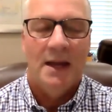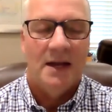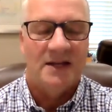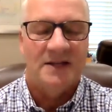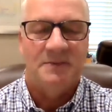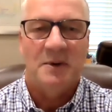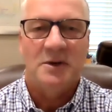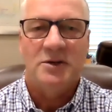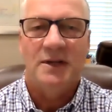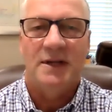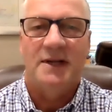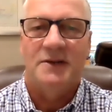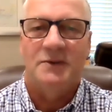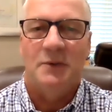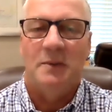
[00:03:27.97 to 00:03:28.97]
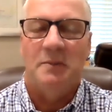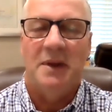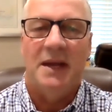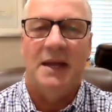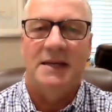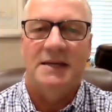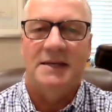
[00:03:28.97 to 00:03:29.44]
especially as we
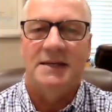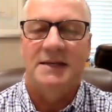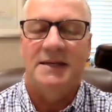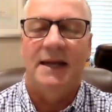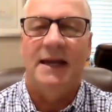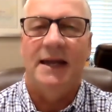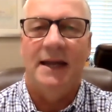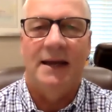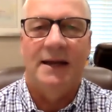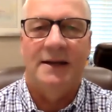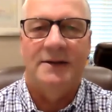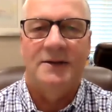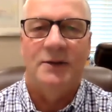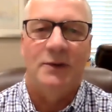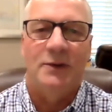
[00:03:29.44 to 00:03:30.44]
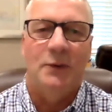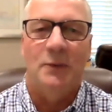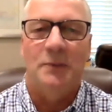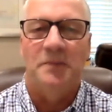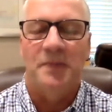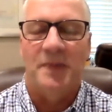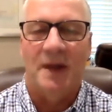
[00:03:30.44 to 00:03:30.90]
begin to dig
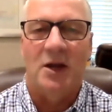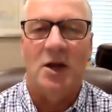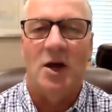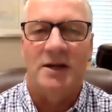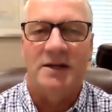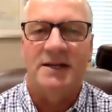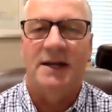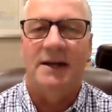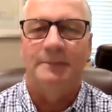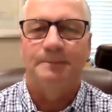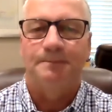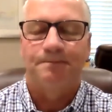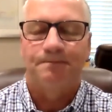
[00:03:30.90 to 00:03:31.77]
into the content.